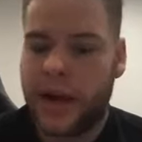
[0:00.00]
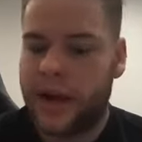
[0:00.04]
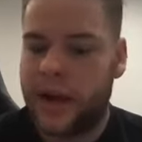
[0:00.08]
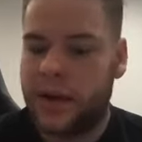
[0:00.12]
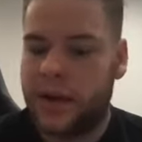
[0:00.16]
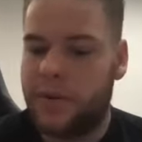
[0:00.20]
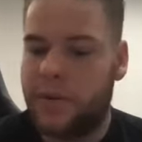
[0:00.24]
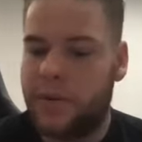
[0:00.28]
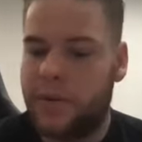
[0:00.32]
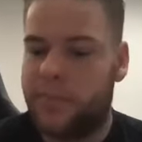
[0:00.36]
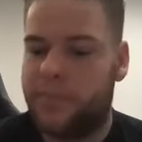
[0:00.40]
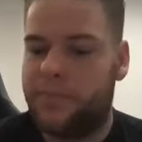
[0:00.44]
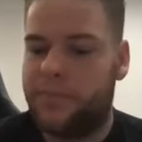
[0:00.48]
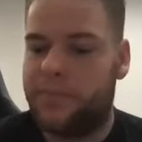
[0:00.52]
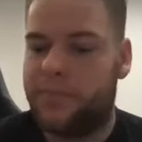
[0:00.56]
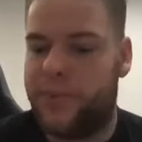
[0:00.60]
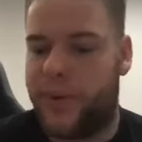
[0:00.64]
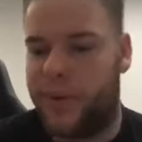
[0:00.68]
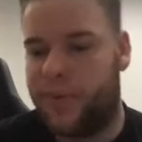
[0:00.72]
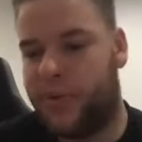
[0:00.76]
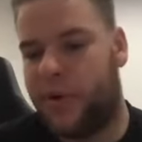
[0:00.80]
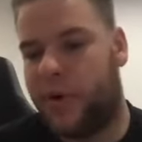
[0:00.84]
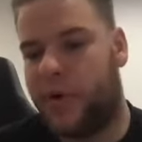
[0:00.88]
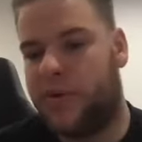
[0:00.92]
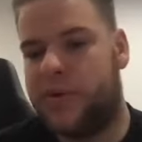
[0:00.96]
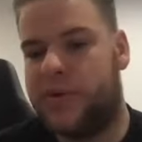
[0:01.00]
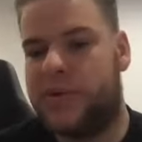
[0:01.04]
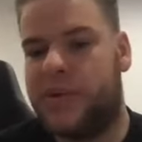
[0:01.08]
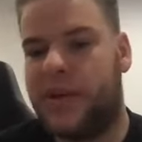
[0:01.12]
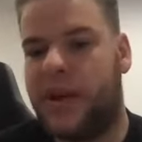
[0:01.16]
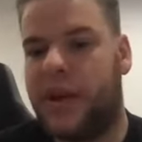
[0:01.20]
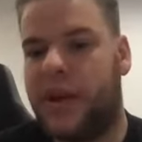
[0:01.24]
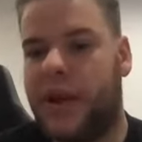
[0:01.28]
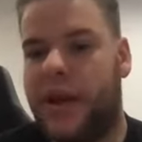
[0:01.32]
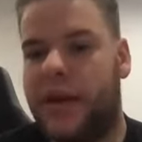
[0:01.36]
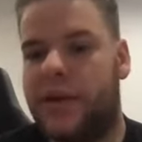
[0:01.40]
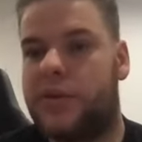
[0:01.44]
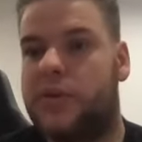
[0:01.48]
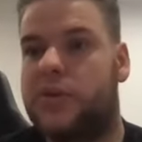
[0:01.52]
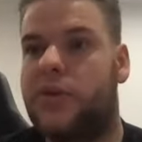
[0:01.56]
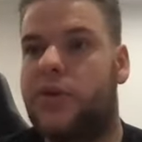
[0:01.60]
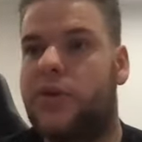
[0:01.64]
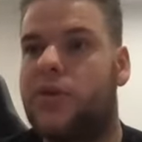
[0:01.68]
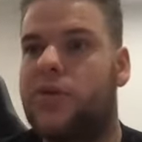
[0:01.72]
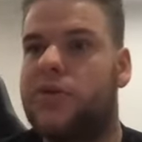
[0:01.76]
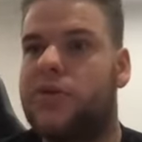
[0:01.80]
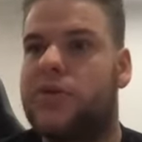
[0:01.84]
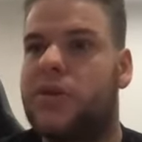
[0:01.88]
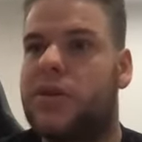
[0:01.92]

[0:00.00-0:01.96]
like, people always tell like, don't